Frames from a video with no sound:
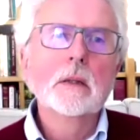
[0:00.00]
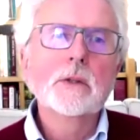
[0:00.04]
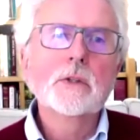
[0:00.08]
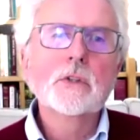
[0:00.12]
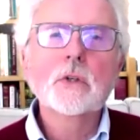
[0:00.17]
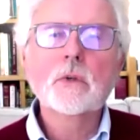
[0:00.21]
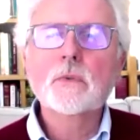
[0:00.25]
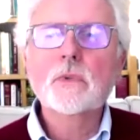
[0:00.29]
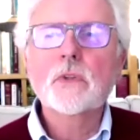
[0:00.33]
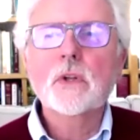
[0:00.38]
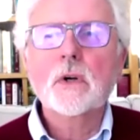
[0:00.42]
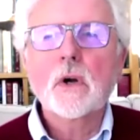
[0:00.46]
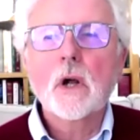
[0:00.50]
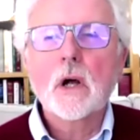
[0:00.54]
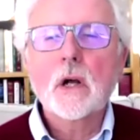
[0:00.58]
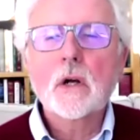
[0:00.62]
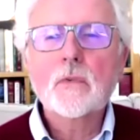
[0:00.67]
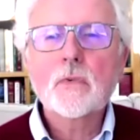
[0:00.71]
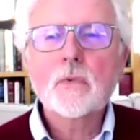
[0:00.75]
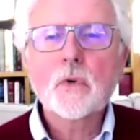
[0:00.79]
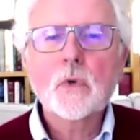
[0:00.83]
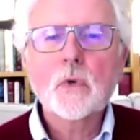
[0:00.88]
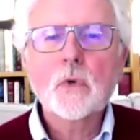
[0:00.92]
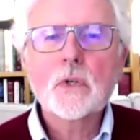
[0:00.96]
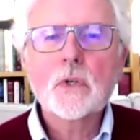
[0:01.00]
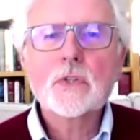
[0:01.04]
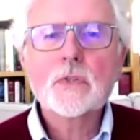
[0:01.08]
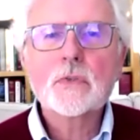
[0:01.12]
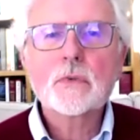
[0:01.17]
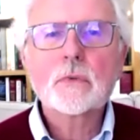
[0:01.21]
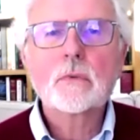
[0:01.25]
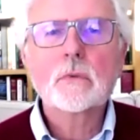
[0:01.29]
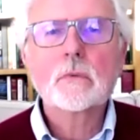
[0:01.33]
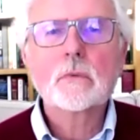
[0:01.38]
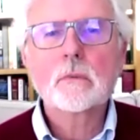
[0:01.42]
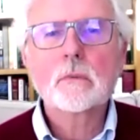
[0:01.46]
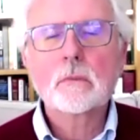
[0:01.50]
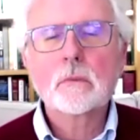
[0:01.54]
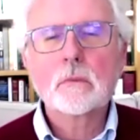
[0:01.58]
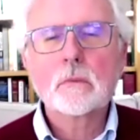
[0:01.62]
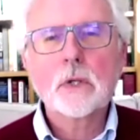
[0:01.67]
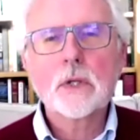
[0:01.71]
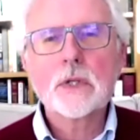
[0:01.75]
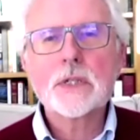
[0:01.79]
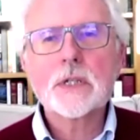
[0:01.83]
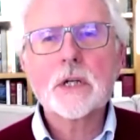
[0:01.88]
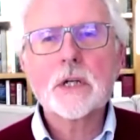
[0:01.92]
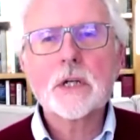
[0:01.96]
So there are, of course,
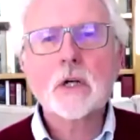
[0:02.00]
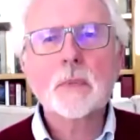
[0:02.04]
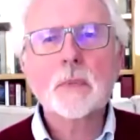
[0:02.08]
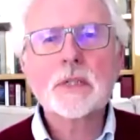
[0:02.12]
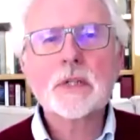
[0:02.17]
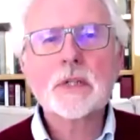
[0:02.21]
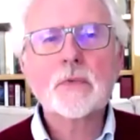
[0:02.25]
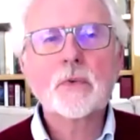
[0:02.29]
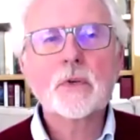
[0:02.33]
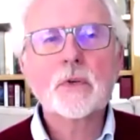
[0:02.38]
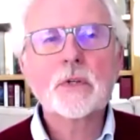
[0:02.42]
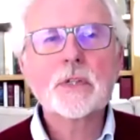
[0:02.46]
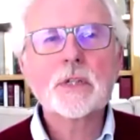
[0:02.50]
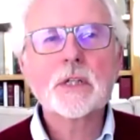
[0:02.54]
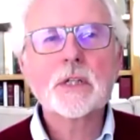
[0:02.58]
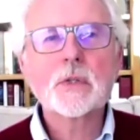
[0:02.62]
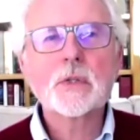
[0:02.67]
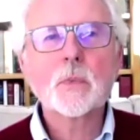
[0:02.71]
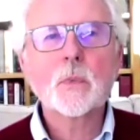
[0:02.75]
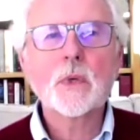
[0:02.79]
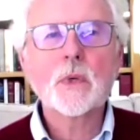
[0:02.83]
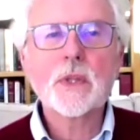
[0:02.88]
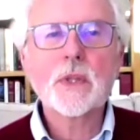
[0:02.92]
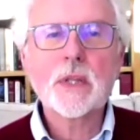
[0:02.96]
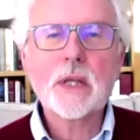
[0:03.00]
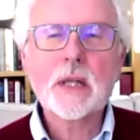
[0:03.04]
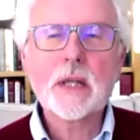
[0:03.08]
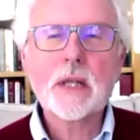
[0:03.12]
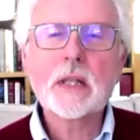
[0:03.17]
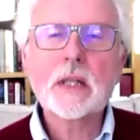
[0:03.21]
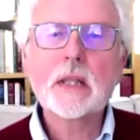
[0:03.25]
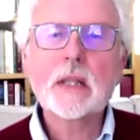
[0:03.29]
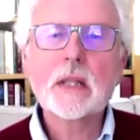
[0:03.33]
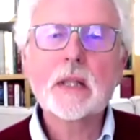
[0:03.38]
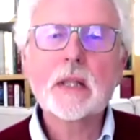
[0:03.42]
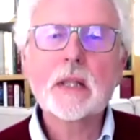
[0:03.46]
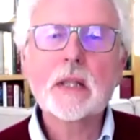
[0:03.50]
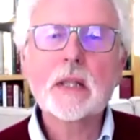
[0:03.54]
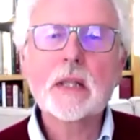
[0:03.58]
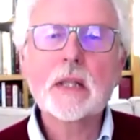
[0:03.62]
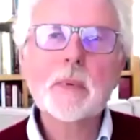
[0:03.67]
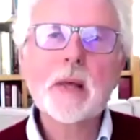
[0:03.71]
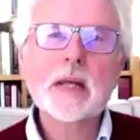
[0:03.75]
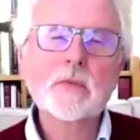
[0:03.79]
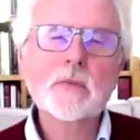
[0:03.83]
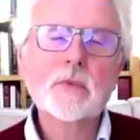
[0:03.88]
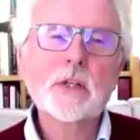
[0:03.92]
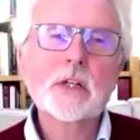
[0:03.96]
considerable differences within the
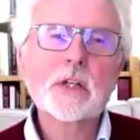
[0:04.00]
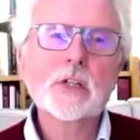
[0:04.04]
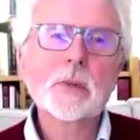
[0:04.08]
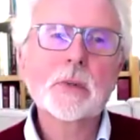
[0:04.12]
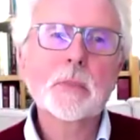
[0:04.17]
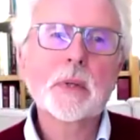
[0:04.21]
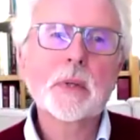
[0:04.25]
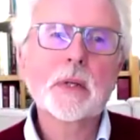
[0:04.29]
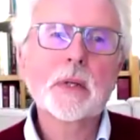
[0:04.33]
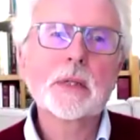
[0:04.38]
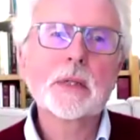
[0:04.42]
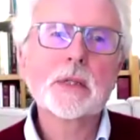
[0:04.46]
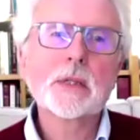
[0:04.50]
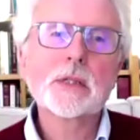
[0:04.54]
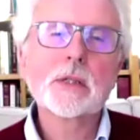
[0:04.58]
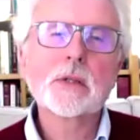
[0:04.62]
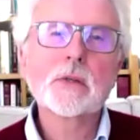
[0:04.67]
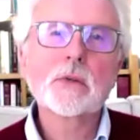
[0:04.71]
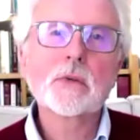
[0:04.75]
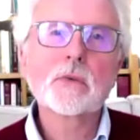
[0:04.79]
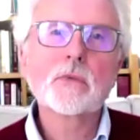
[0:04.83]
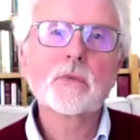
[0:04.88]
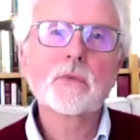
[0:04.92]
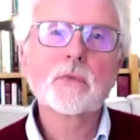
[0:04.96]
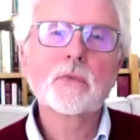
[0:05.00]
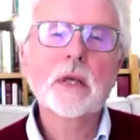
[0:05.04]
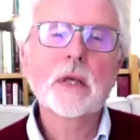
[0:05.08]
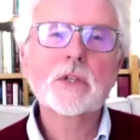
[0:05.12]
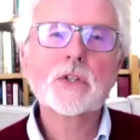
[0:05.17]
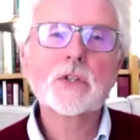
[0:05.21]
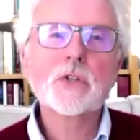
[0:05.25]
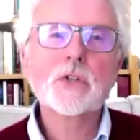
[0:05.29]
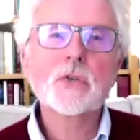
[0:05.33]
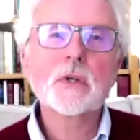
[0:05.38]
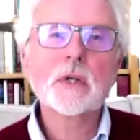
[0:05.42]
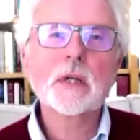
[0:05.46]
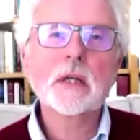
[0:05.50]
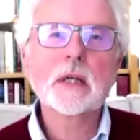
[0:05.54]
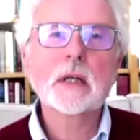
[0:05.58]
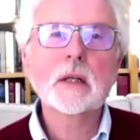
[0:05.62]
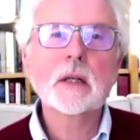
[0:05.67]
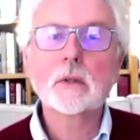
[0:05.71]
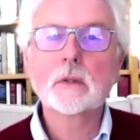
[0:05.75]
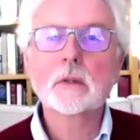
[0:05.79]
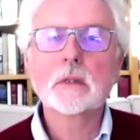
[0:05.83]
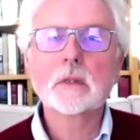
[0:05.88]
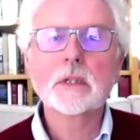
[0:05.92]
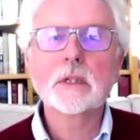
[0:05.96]
respective disciplines of history,
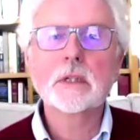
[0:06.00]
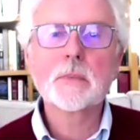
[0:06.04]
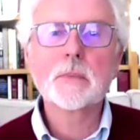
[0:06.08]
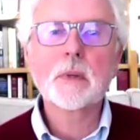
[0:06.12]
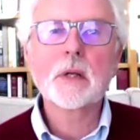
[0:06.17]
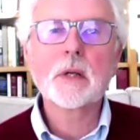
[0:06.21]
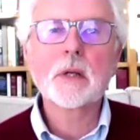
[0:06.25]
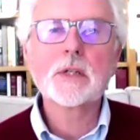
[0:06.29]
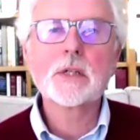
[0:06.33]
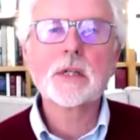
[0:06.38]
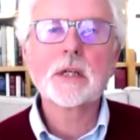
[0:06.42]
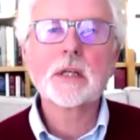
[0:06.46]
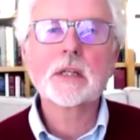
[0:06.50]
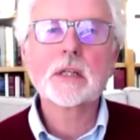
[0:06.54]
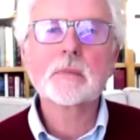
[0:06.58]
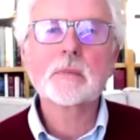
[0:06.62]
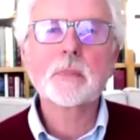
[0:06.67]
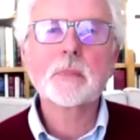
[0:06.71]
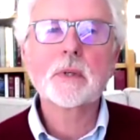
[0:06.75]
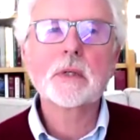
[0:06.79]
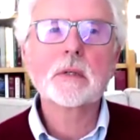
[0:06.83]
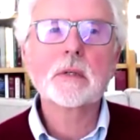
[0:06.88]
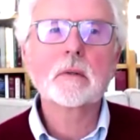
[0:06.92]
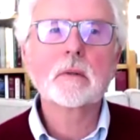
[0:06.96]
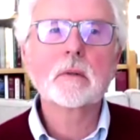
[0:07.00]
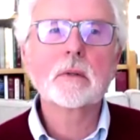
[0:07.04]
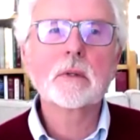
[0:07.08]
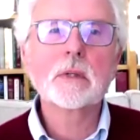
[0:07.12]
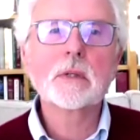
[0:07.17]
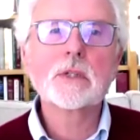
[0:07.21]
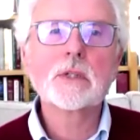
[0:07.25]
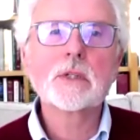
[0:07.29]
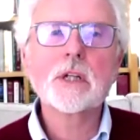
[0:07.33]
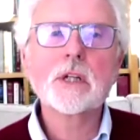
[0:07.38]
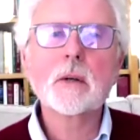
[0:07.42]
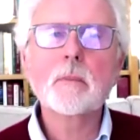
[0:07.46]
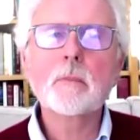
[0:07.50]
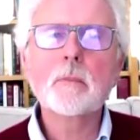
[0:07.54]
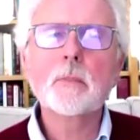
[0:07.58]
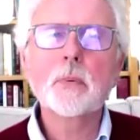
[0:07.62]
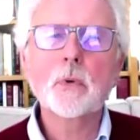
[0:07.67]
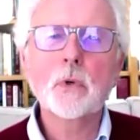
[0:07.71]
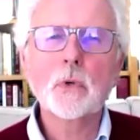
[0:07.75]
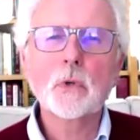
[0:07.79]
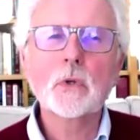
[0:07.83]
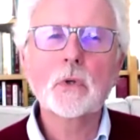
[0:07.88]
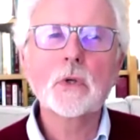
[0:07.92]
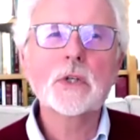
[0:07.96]
law, and politics, but some
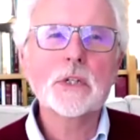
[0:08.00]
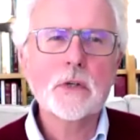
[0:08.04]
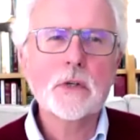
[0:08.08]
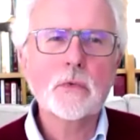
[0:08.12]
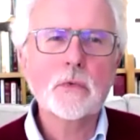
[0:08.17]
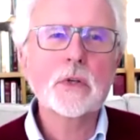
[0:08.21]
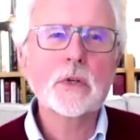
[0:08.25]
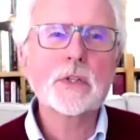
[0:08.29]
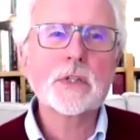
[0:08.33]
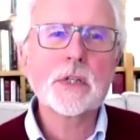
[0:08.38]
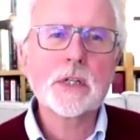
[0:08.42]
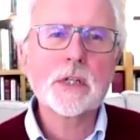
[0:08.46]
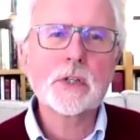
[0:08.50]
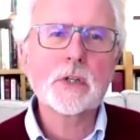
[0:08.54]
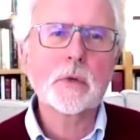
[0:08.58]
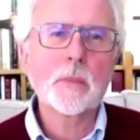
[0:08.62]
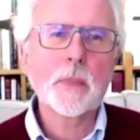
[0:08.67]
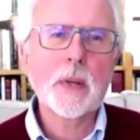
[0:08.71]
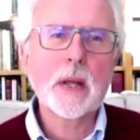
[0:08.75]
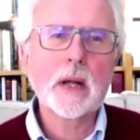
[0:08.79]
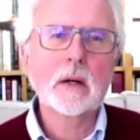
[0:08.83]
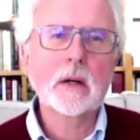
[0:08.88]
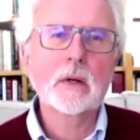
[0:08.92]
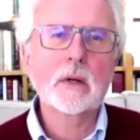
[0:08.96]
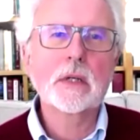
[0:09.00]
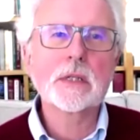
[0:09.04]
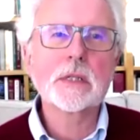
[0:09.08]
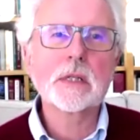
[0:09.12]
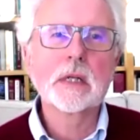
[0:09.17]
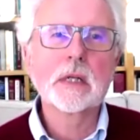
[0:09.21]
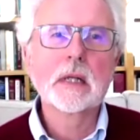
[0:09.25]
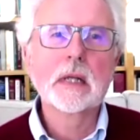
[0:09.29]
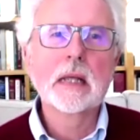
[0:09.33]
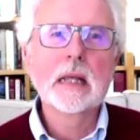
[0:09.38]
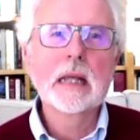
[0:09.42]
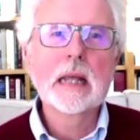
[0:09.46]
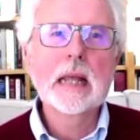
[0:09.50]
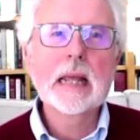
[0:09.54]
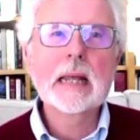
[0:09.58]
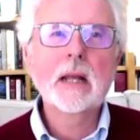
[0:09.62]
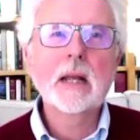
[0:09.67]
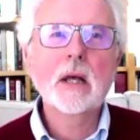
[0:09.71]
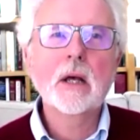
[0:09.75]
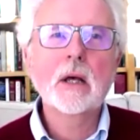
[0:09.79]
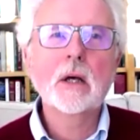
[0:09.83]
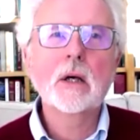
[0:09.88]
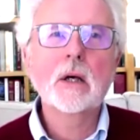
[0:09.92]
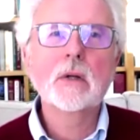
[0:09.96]
broad differences are apparent in
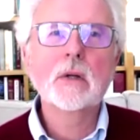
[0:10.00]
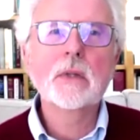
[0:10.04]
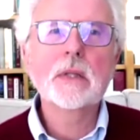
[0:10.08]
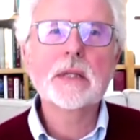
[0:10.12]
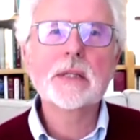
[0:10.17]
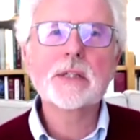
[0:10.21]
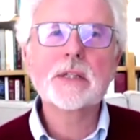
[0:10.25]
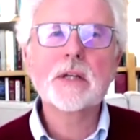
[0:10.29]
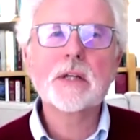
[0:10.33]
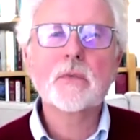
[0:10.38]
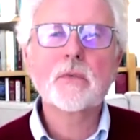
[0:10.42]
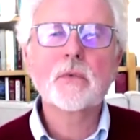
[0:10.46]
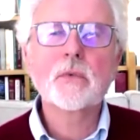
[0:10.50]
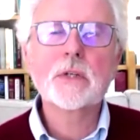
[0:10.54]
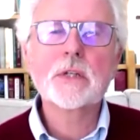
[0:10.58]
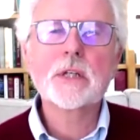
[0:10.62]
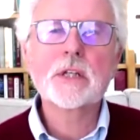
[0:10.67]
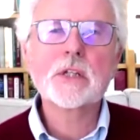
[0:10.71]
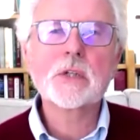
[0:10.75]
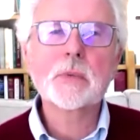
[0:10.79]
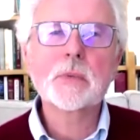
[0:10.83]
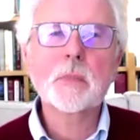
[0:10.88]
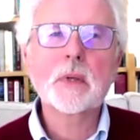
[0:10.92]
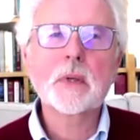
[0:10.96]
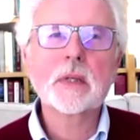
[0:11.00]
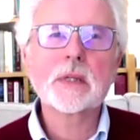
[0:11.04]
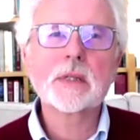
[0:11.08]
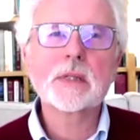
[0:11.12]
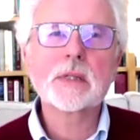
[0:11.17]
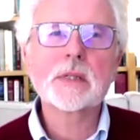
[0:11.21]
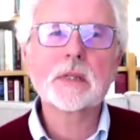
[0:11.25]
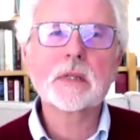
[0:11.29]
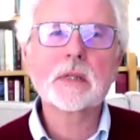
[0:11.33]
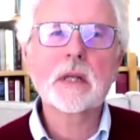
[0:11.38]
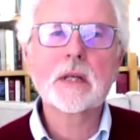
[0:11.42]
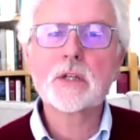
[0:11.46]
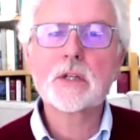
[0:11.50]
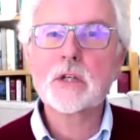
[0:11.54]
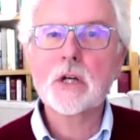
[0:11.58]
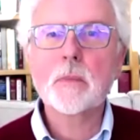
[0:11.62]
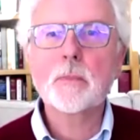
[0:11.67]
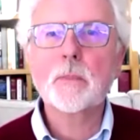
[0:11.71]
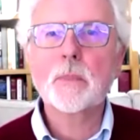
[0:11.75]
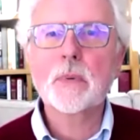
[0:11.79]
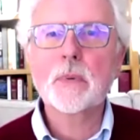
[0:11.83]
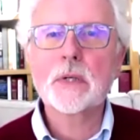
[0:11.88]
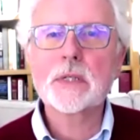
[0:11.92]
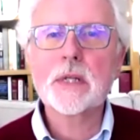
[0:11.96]
how these different disciplines
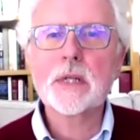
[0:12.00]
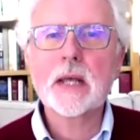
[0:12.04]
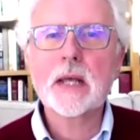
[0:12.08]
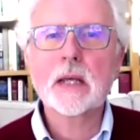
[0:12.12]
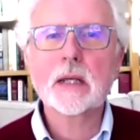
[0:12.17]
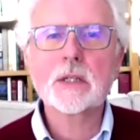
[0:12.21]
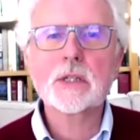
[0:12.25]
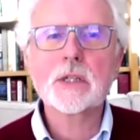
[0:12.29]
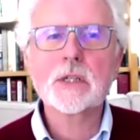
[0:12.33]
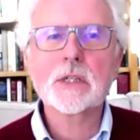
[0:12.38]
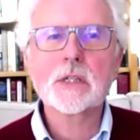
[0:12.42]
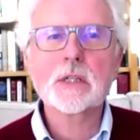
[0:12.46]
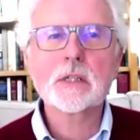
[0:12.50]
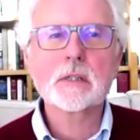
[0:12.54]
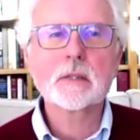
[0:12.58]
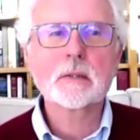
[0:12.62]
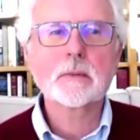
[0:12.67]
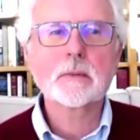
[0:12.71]
interpret texts.